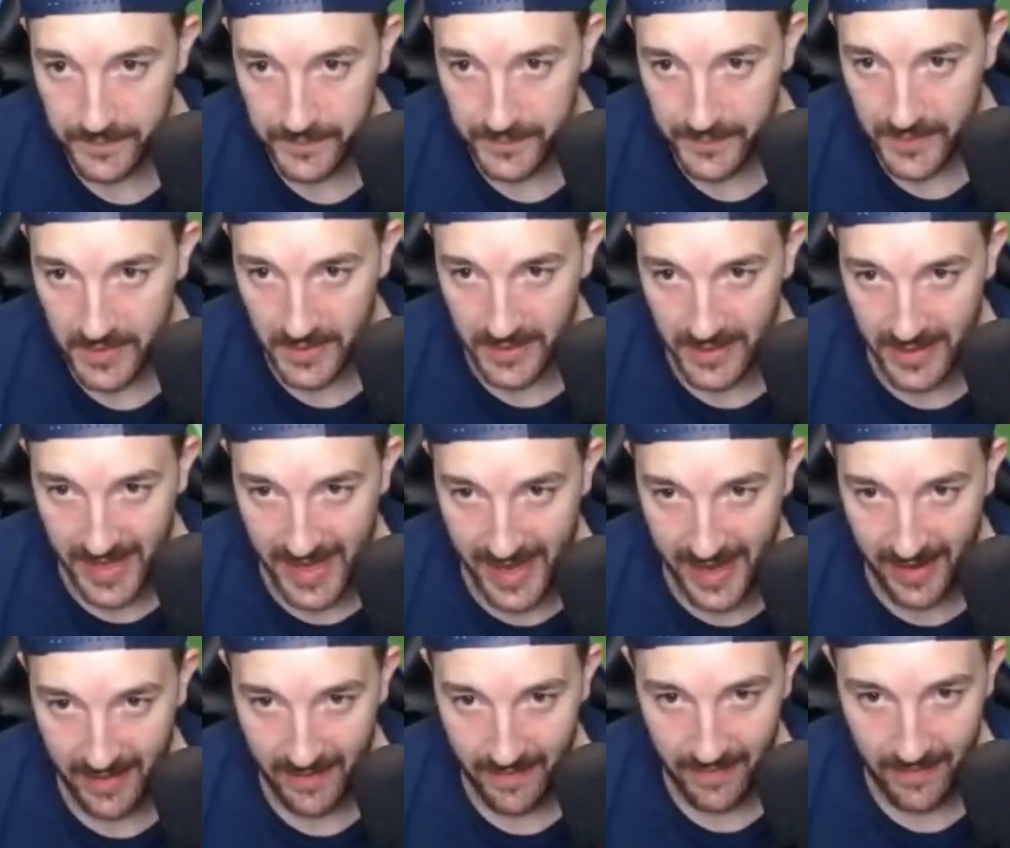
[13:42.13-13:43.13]
Look at that.
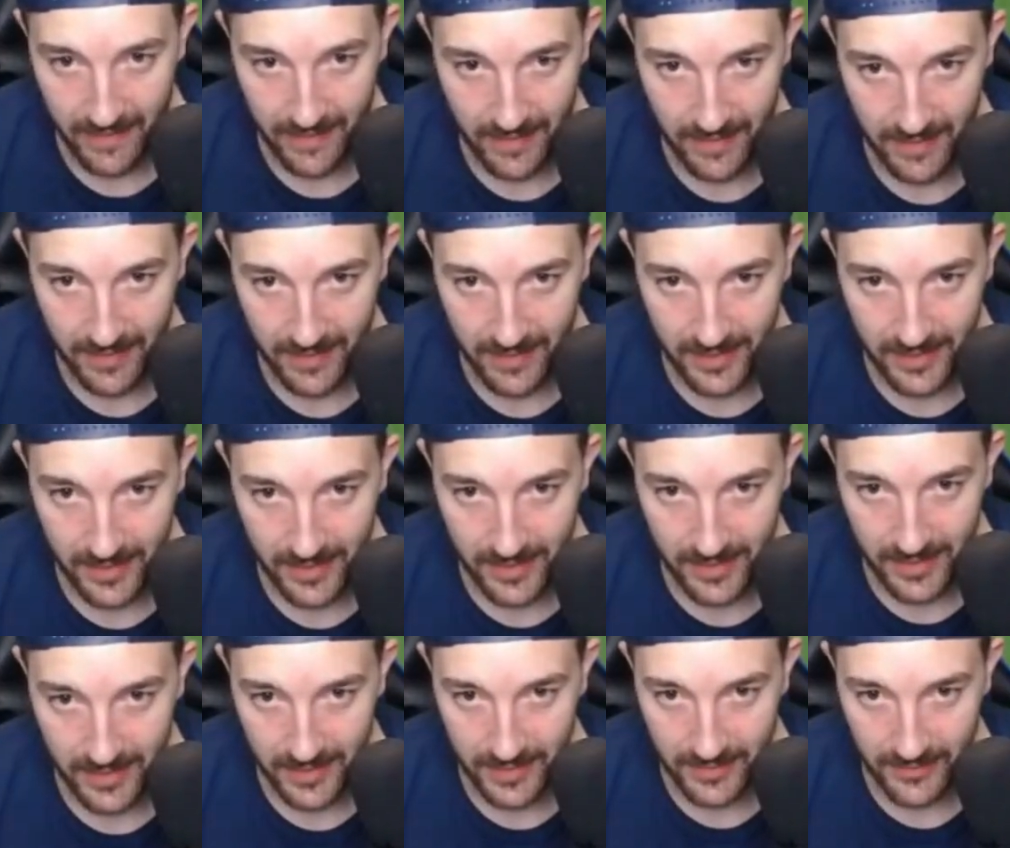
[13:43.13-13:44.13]

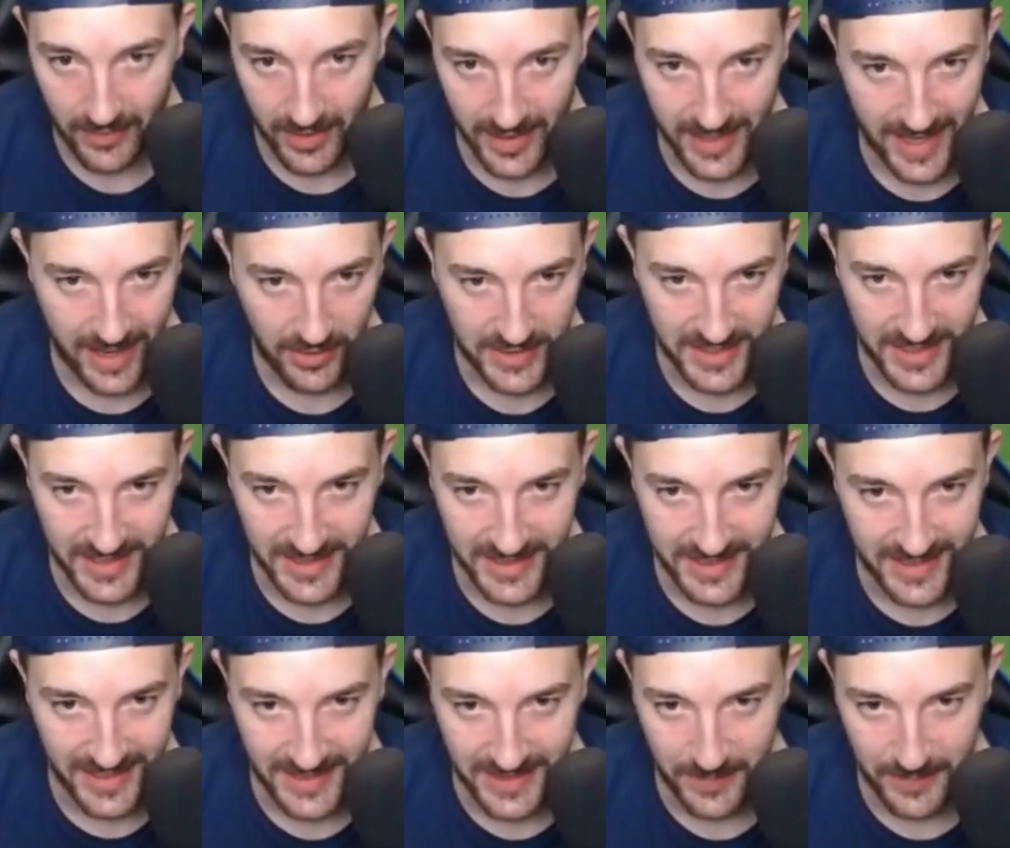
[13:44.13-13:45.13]
Right, now I just need to
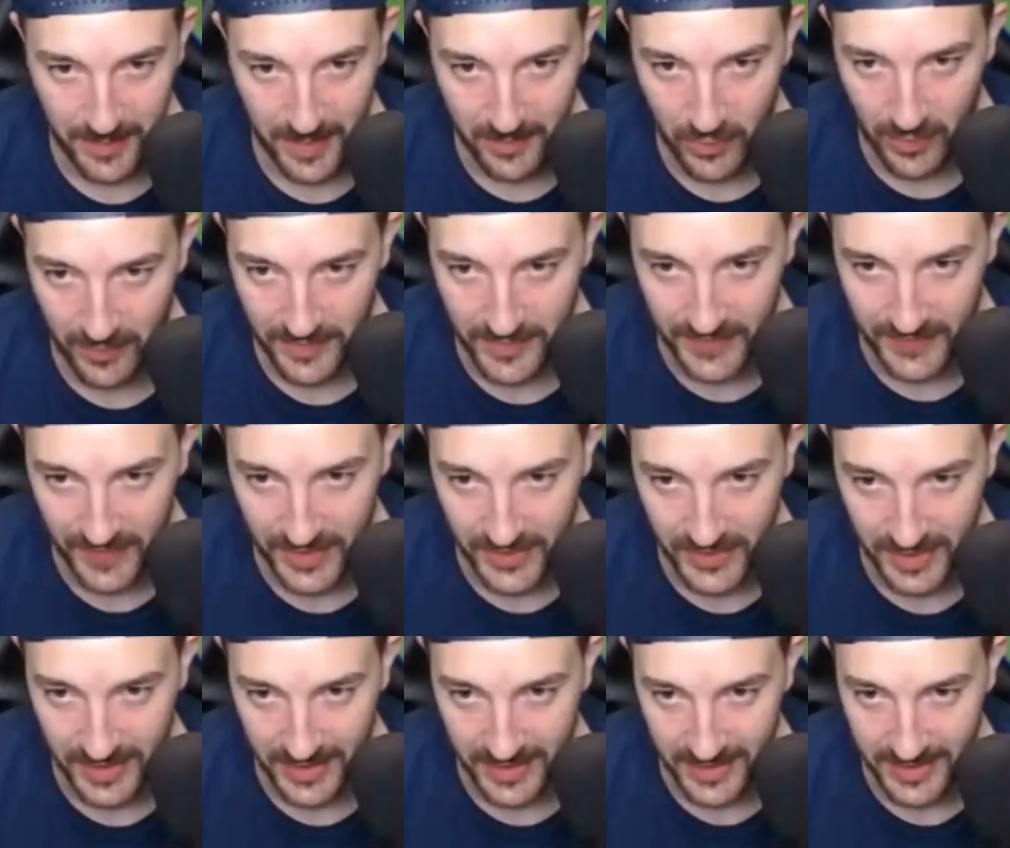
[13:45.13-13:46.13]
test a bit more of his
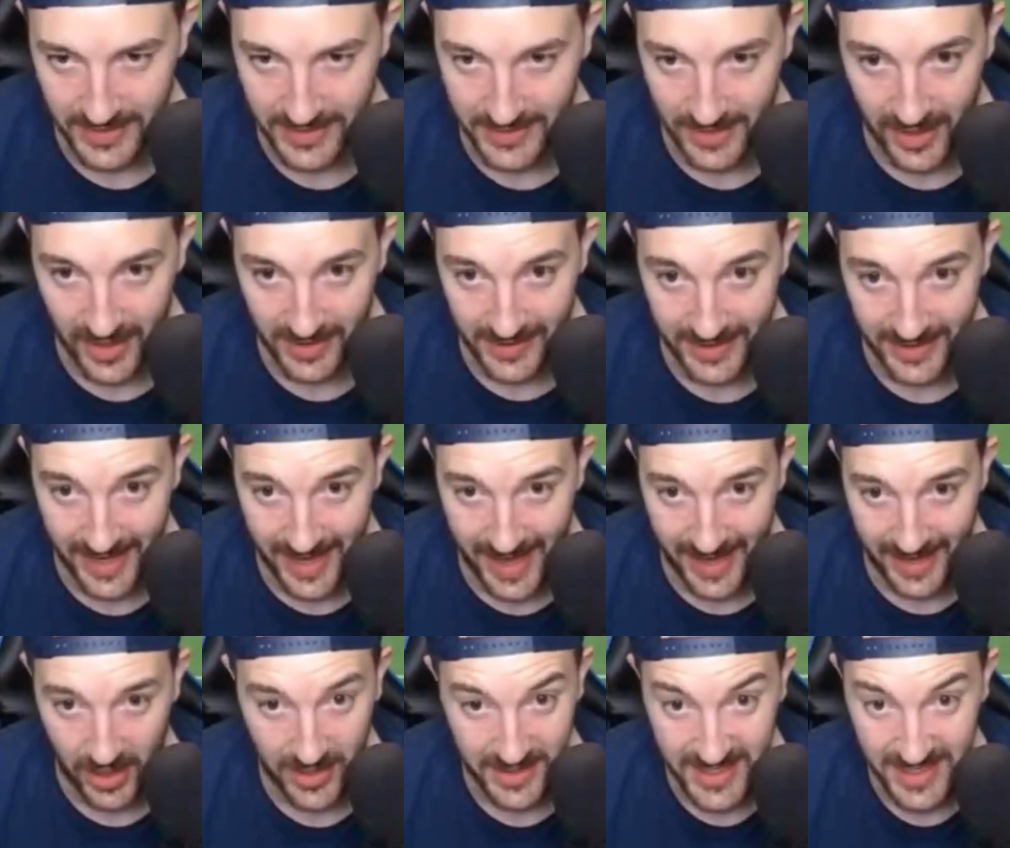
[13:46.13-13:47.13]
finishing, because I
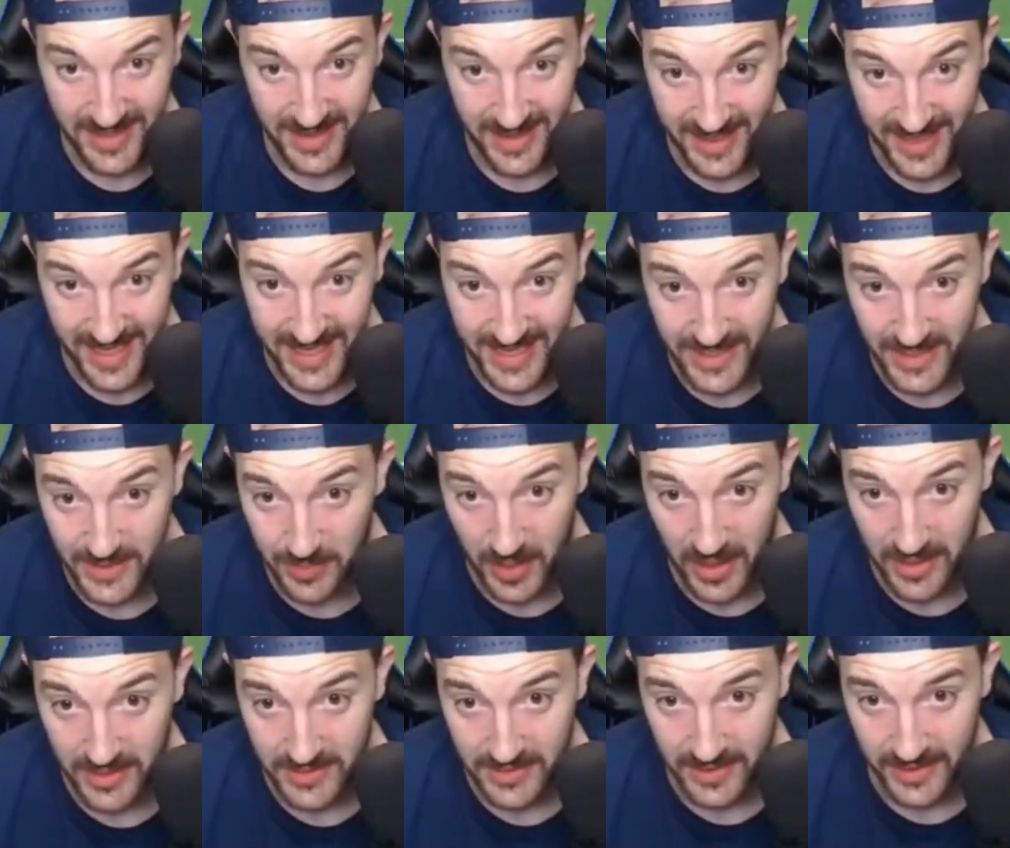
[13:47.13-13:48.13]
didn't think his
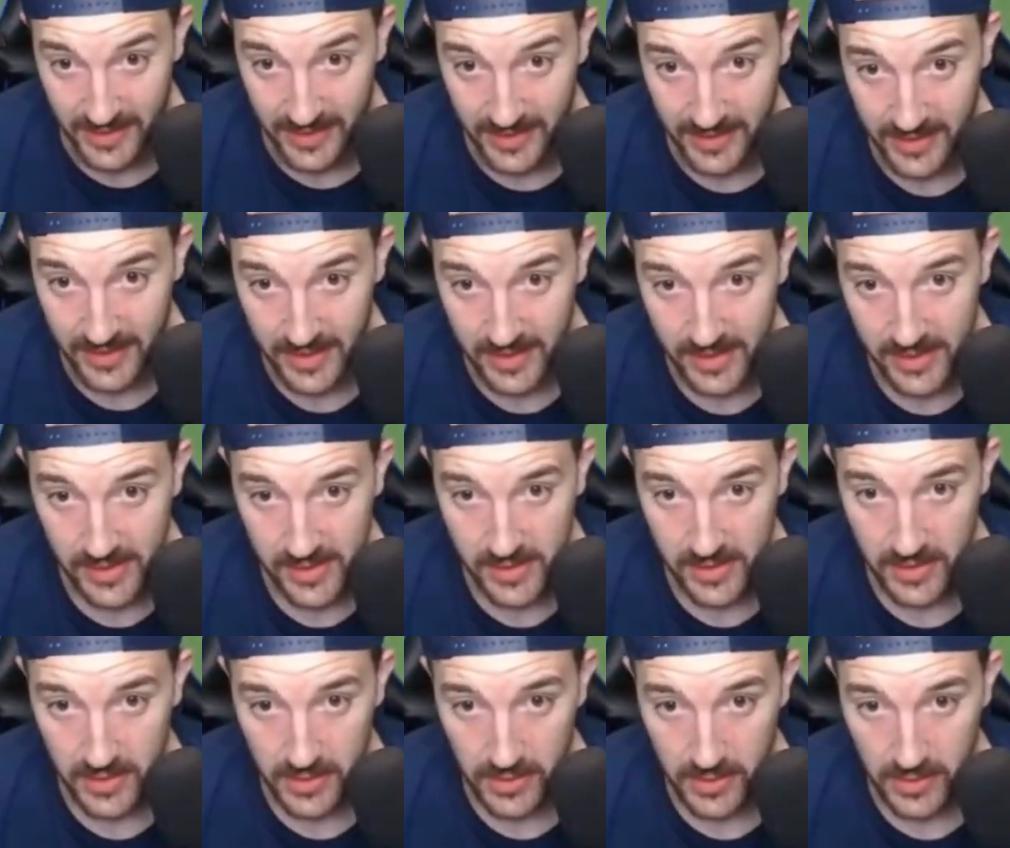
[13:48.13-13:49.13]
passing
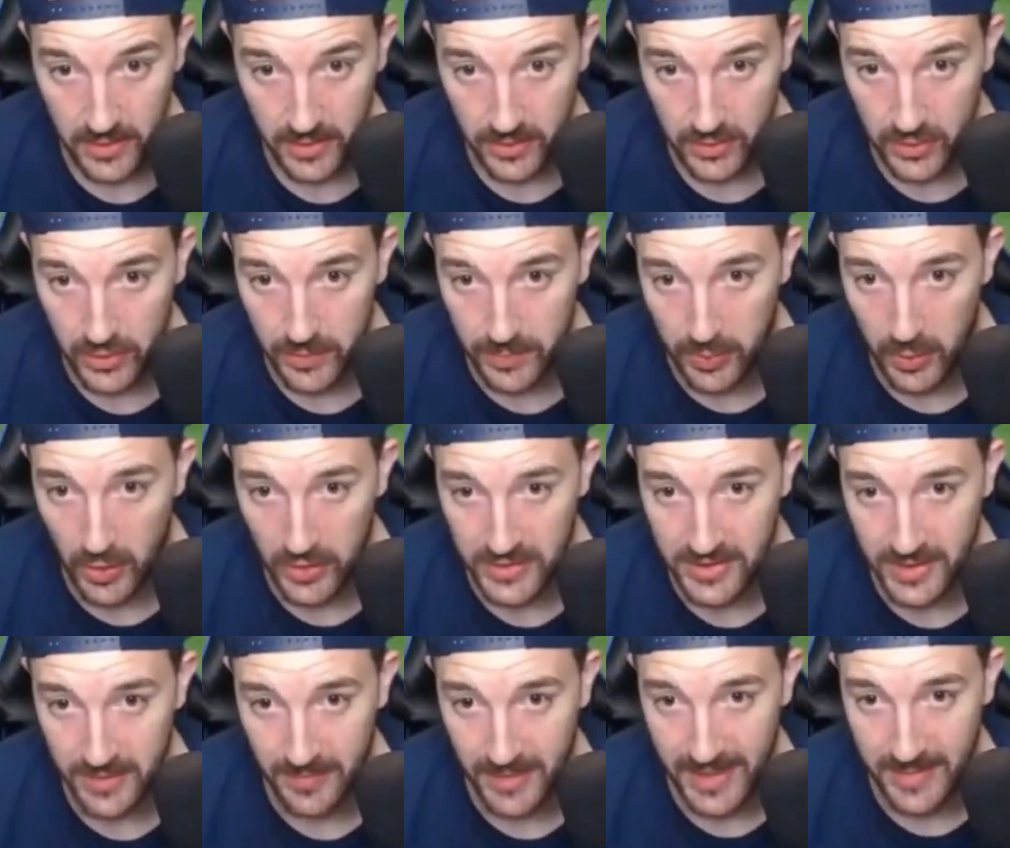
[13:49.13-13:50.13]
could
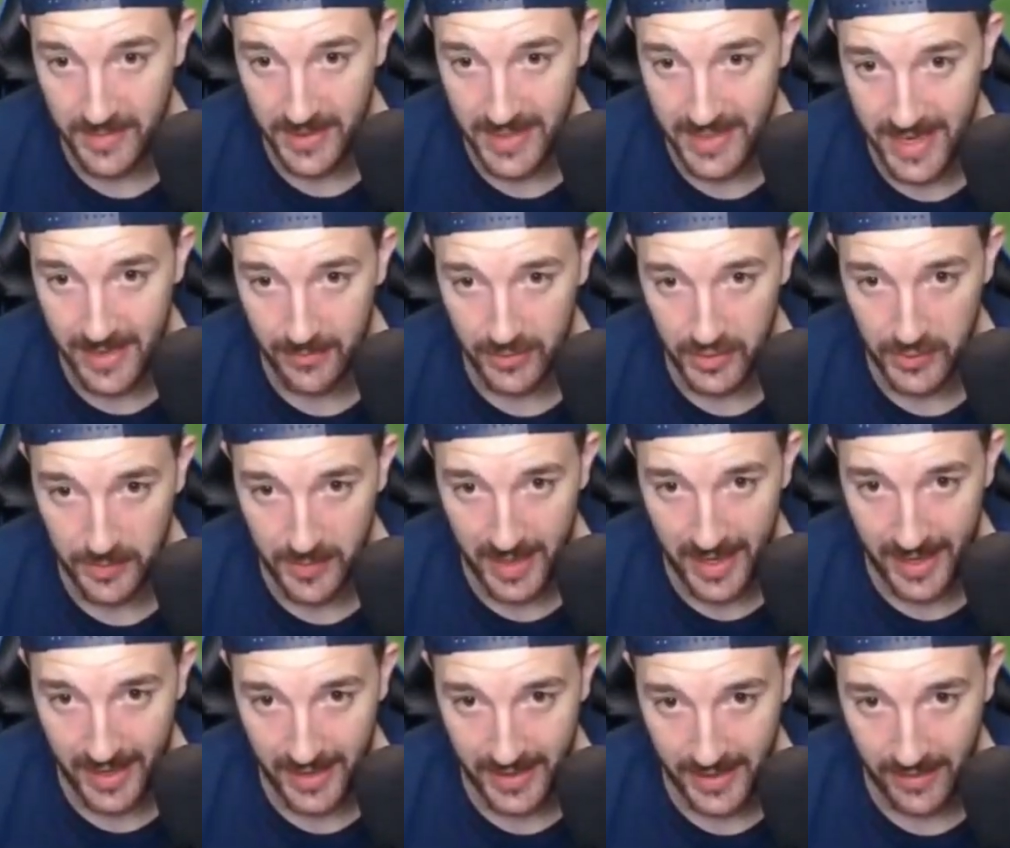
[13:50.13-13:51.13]
possibly be that much
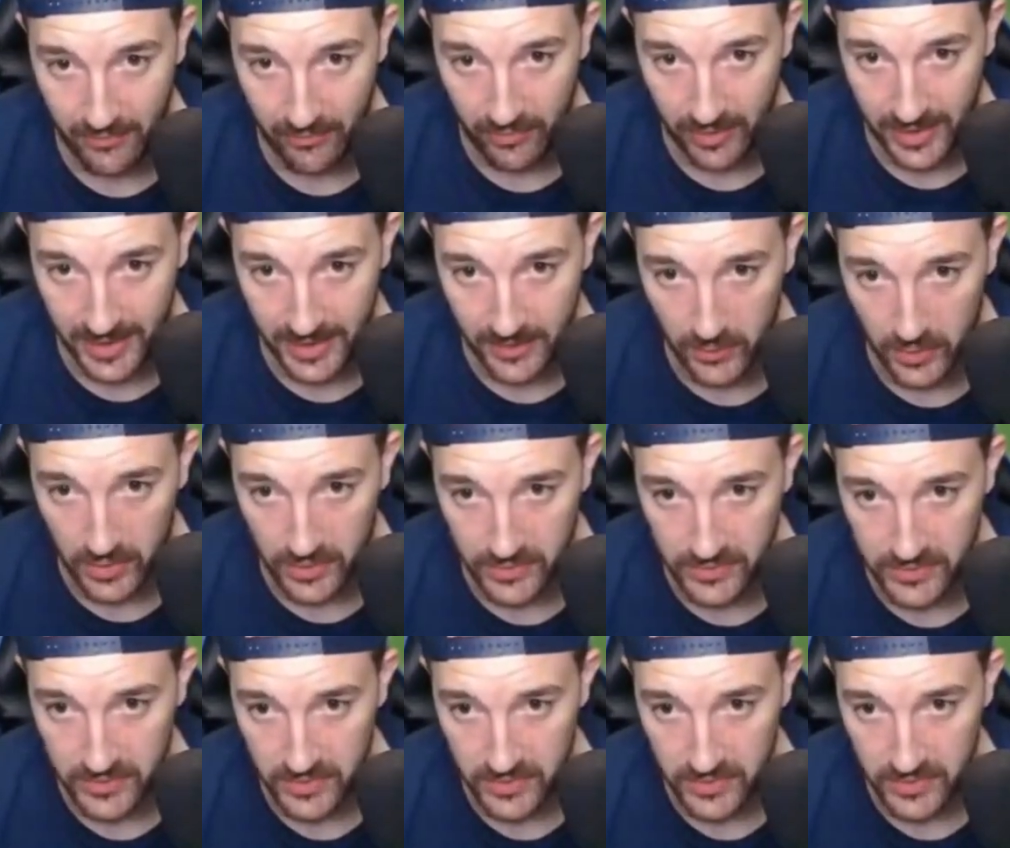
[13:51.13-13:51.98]
better, and it really was.